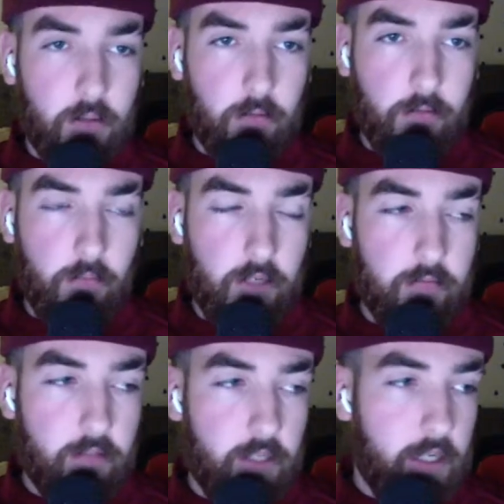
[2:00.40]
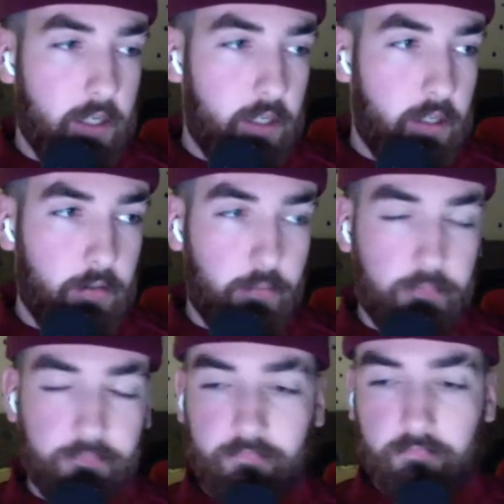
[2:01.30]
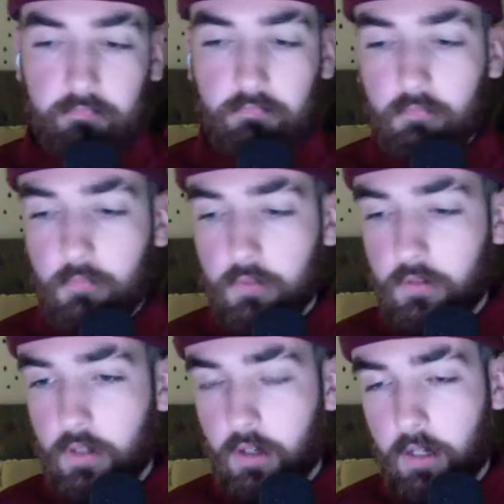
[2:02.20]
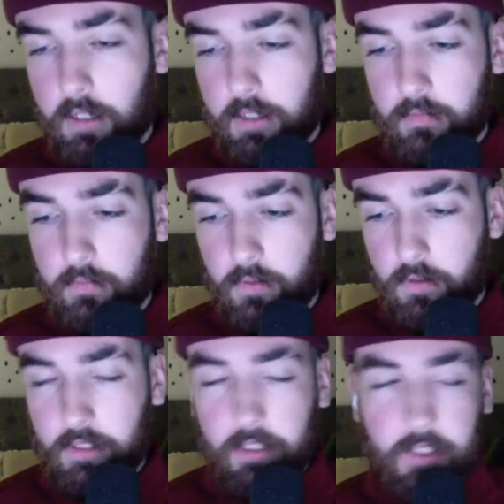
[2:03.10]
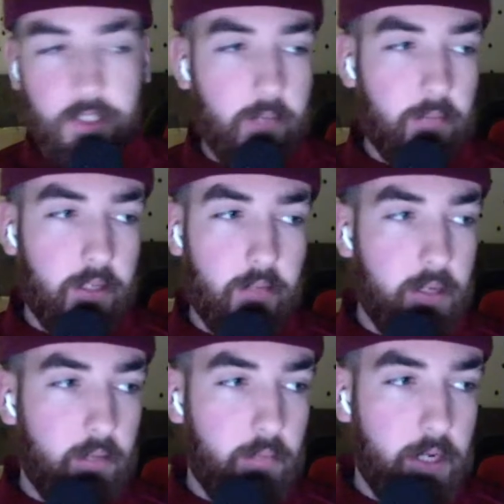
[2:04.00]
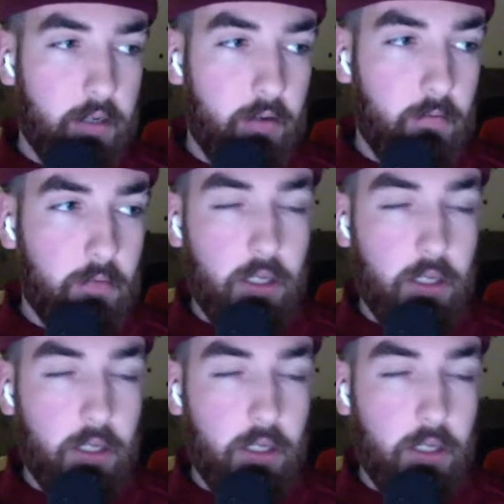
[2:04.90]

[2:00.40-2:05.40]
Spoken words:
off him whenever they needed to. The likes of Oxlade-Chamberlain and Minamino,